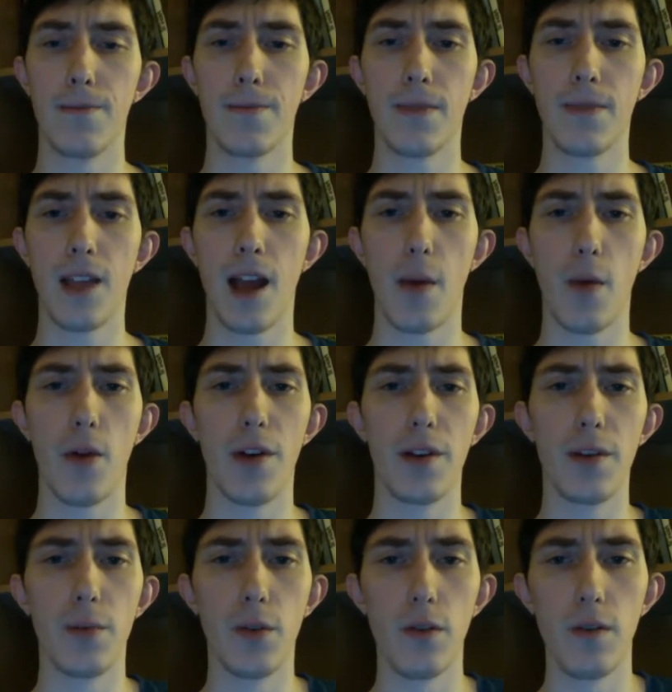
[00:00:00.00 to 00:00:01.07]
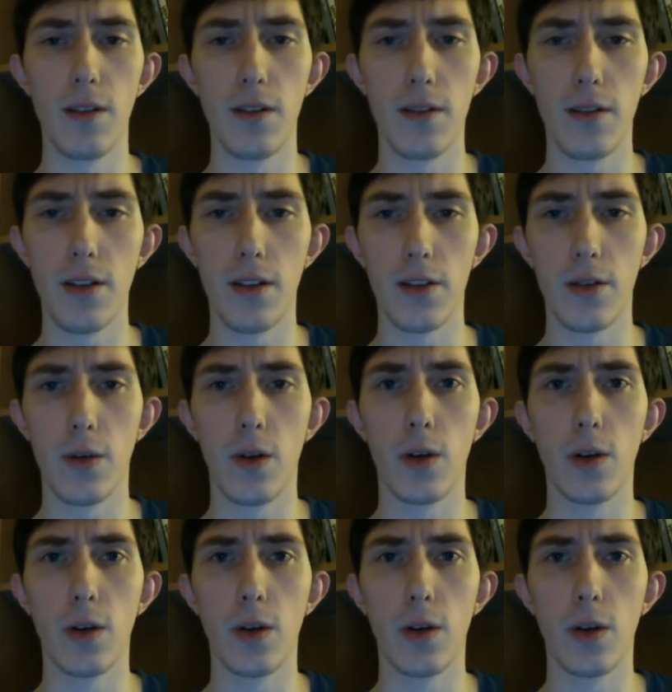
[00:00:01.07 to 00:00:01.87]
I'm more into movies, as you all